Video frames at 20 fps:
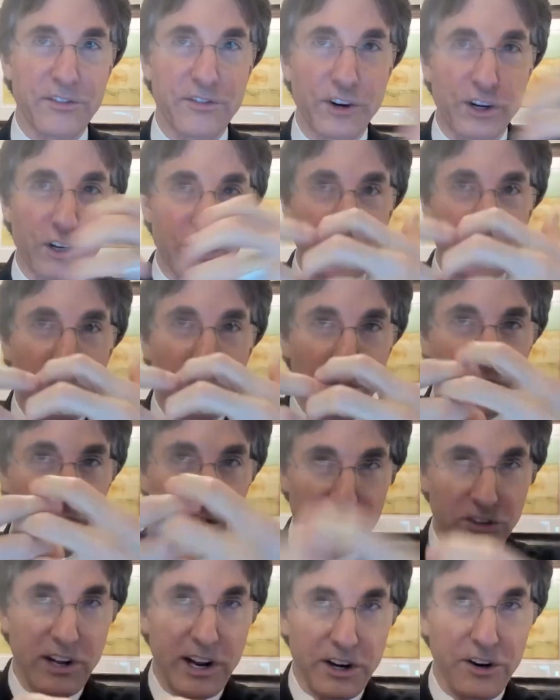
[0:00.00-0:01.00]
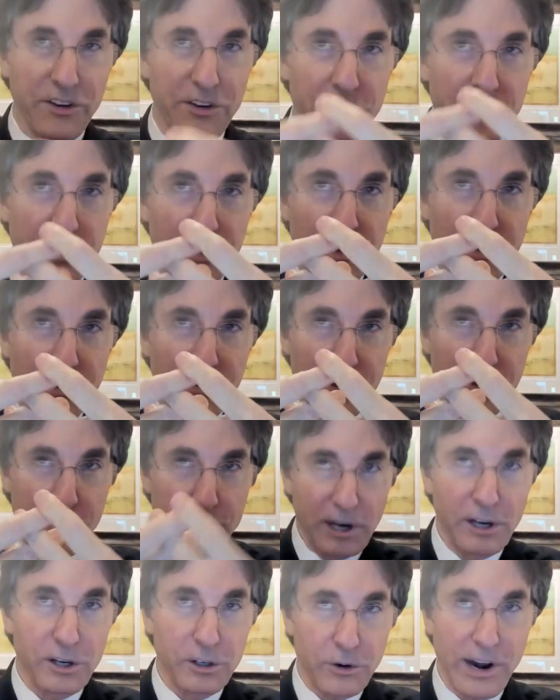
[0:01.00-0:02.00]
the virtue is the center, the the
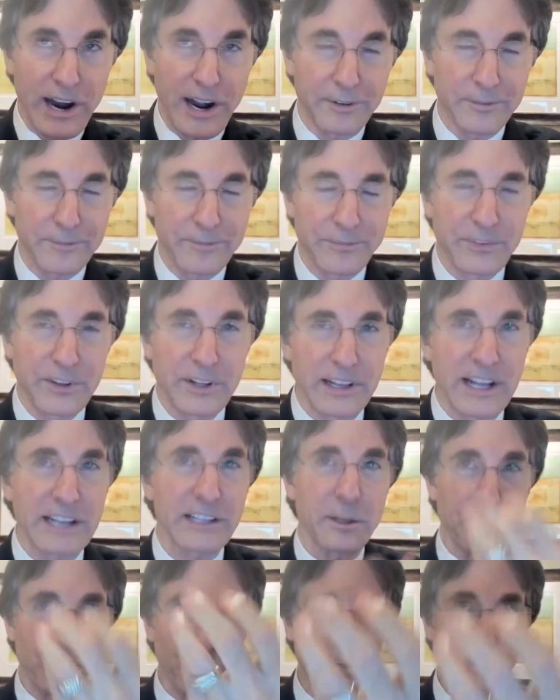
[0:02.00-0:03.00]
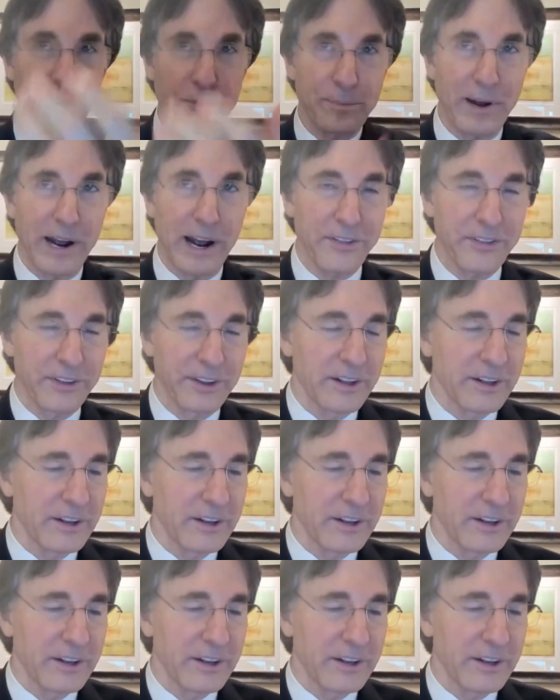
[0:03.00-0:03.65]
middle ground, like the Buddhist path.